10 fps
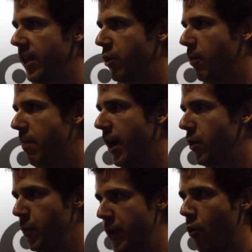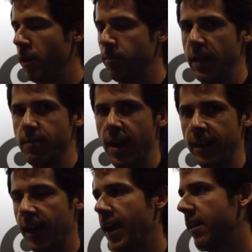can combine record and playback
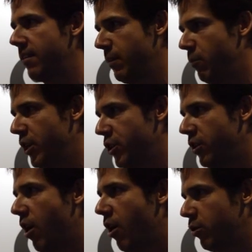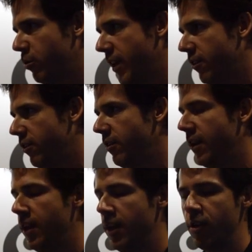and simulation all together.
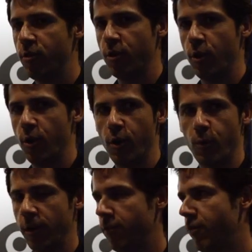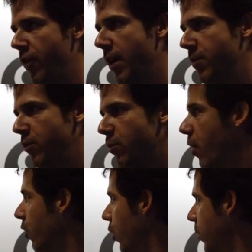So we're very happy to
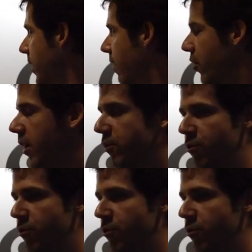partner with Averna